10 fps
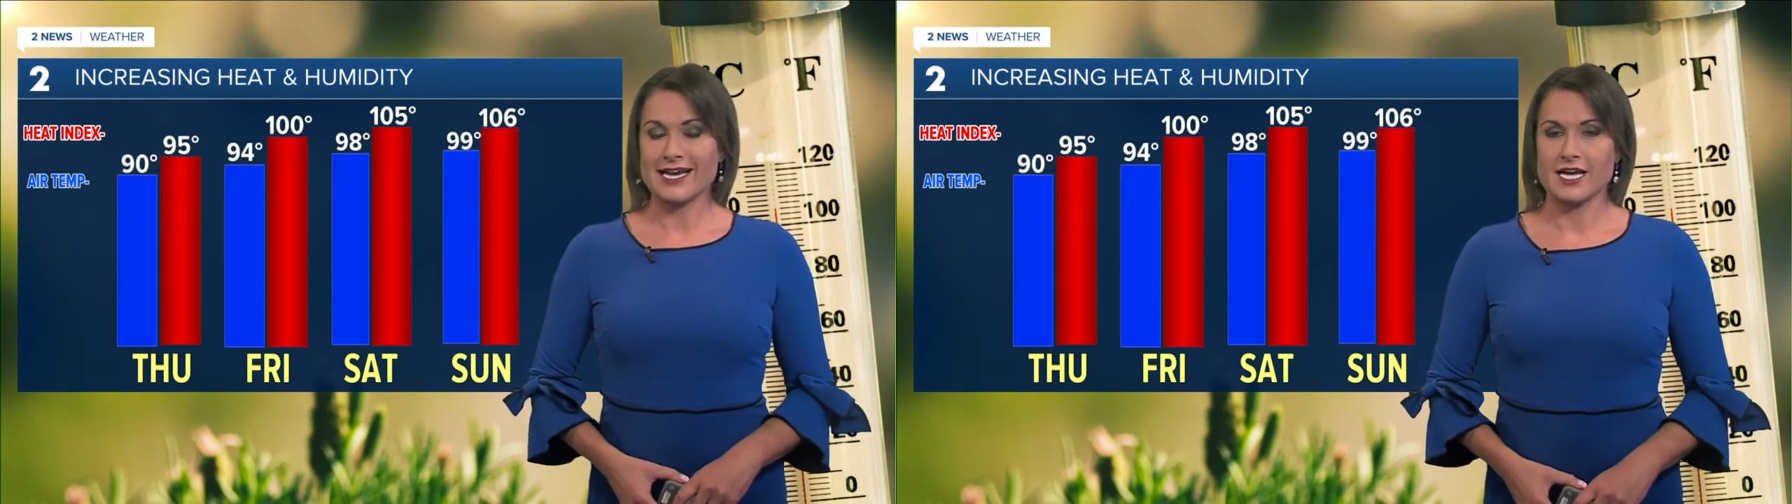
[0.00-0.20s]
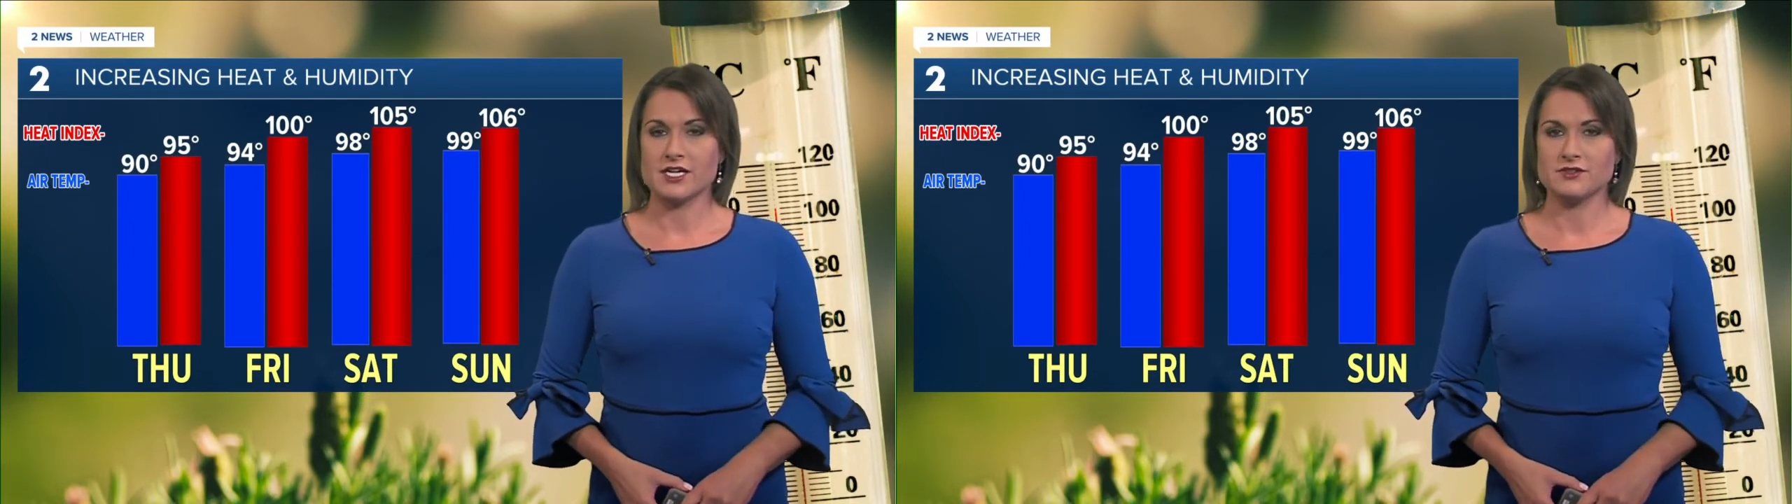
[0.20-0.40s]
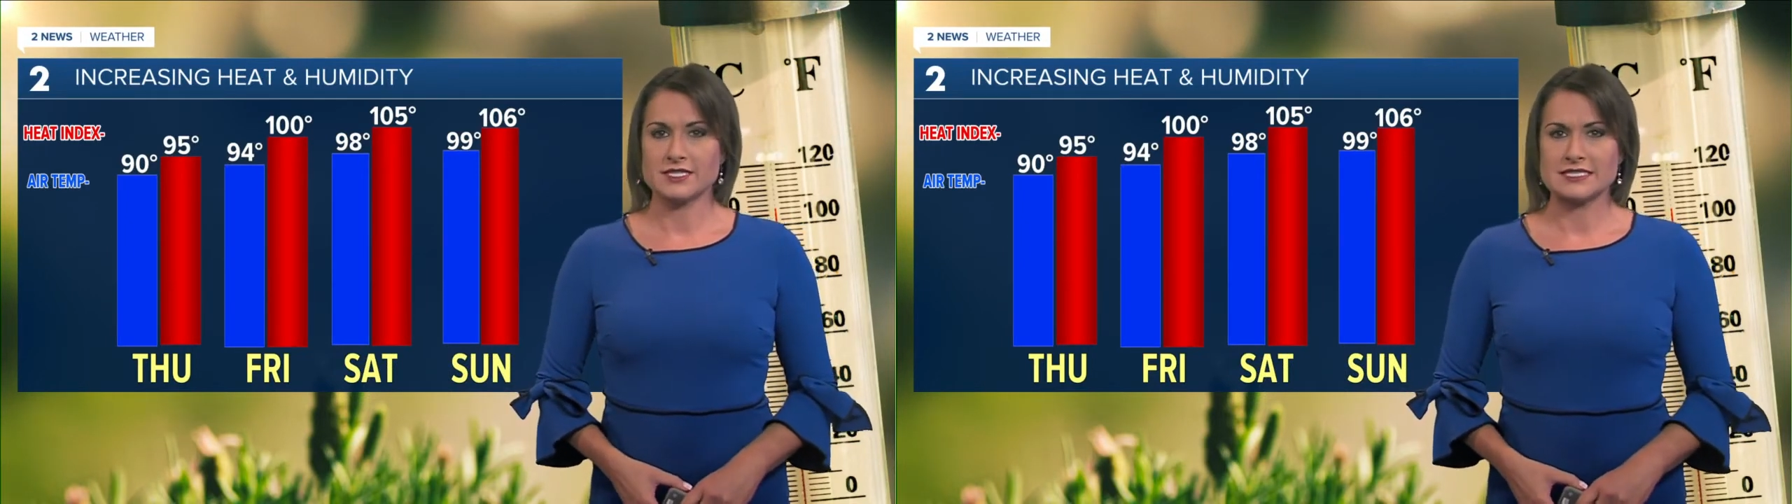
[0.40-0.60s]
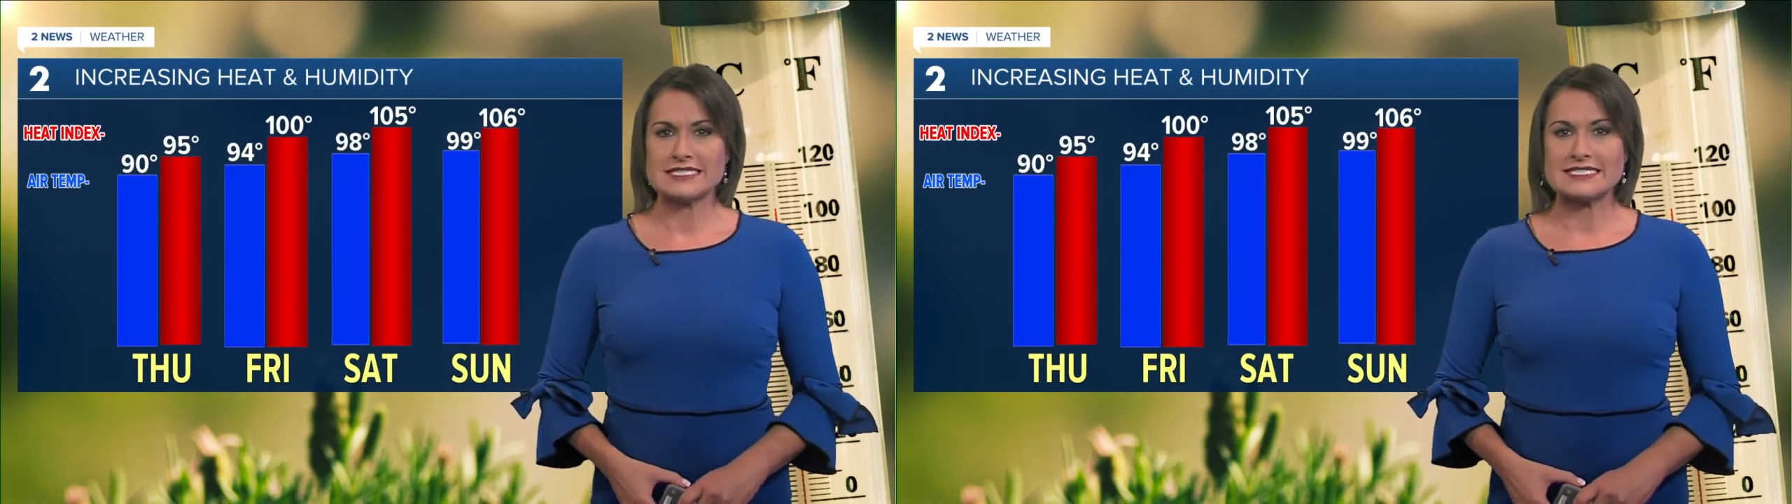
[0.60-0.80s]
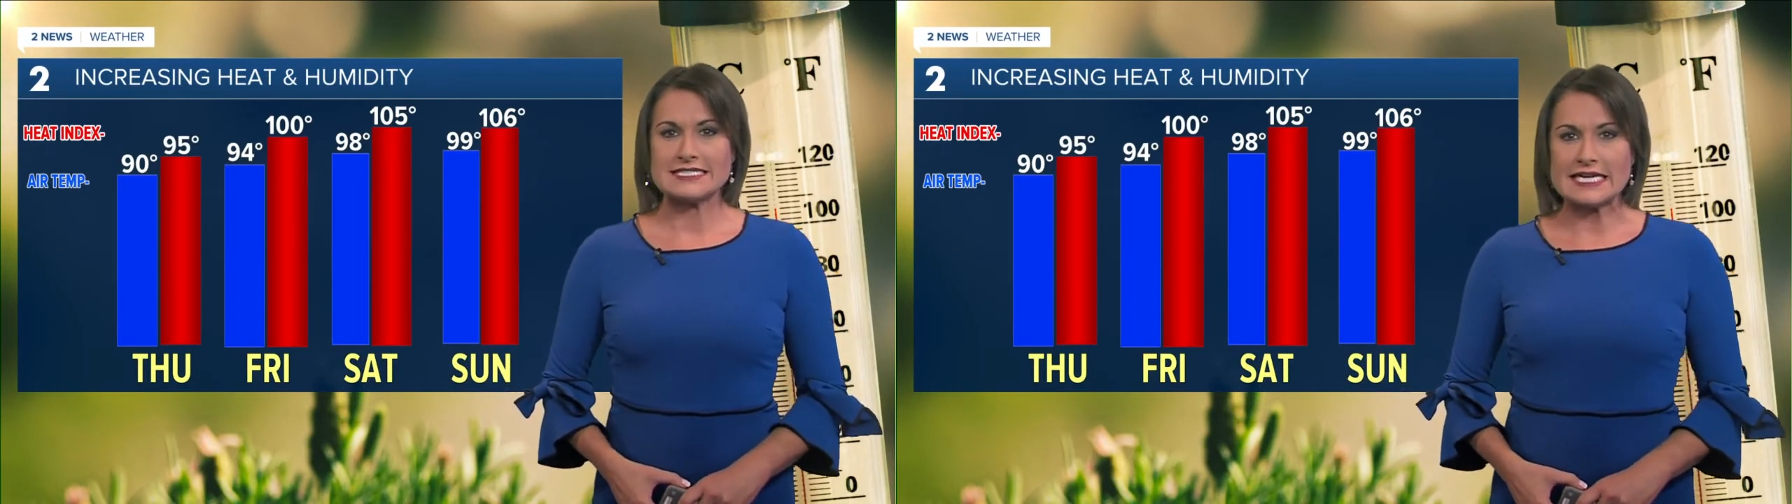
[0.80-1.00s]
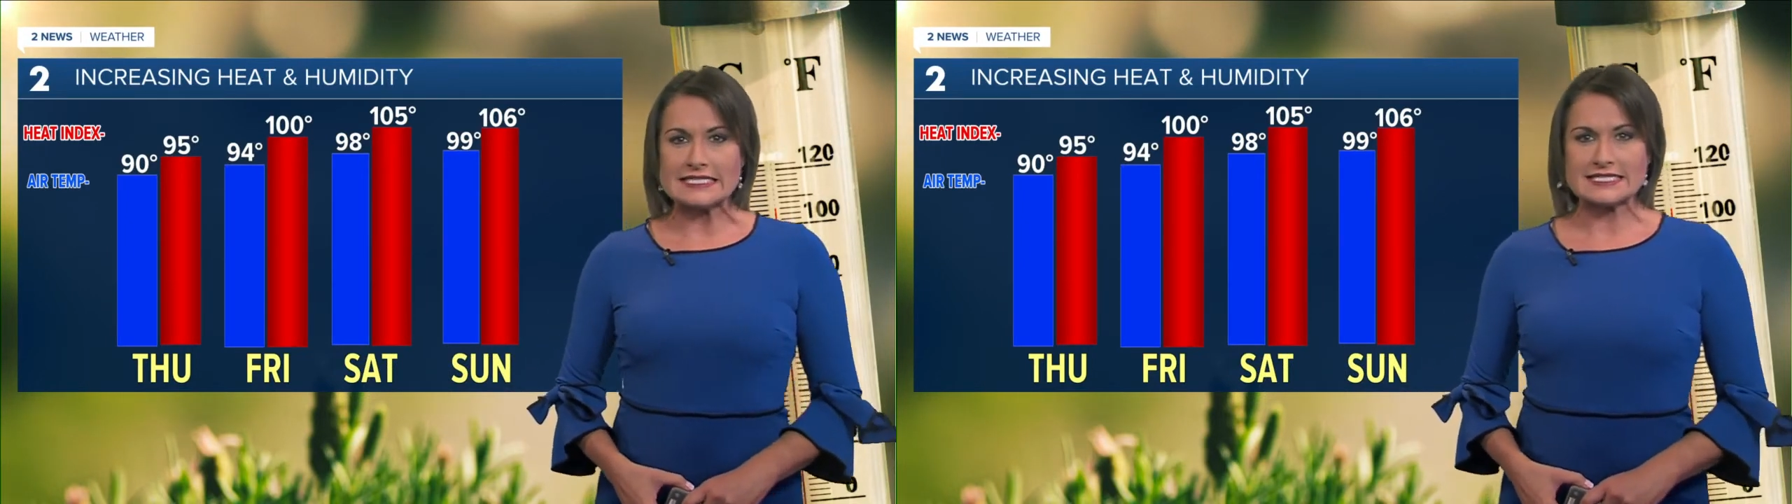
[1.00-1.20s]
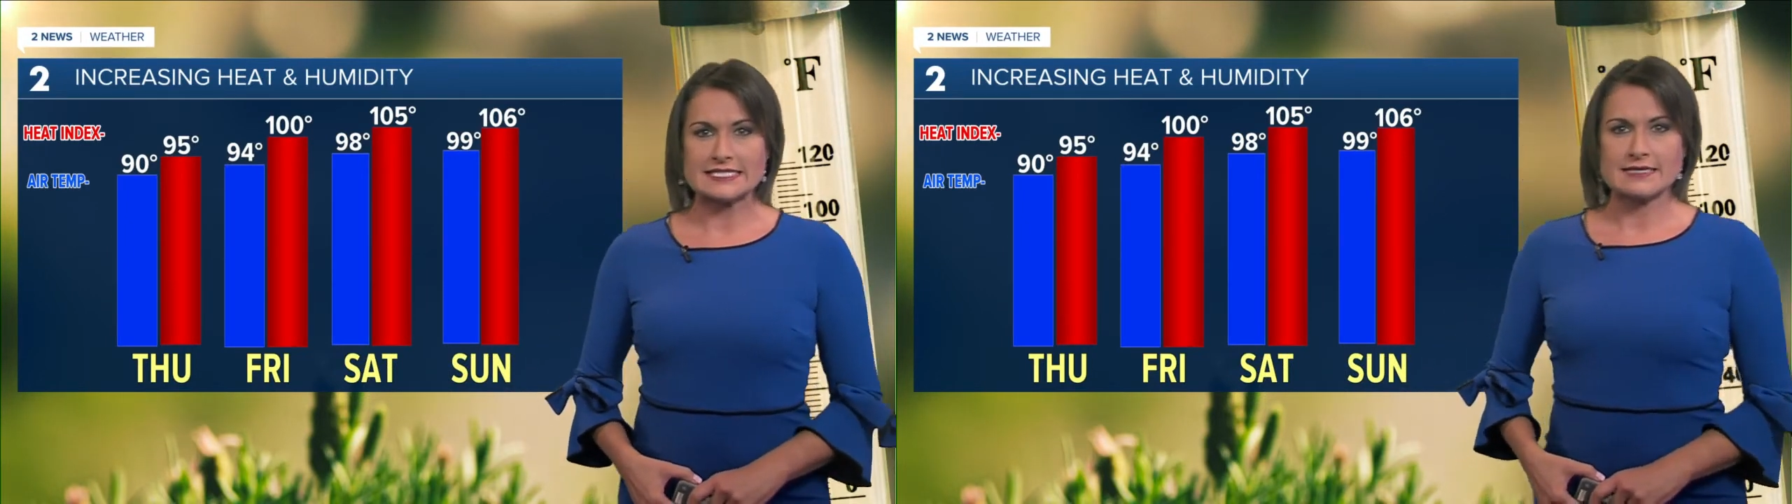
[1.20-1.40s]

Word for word: 106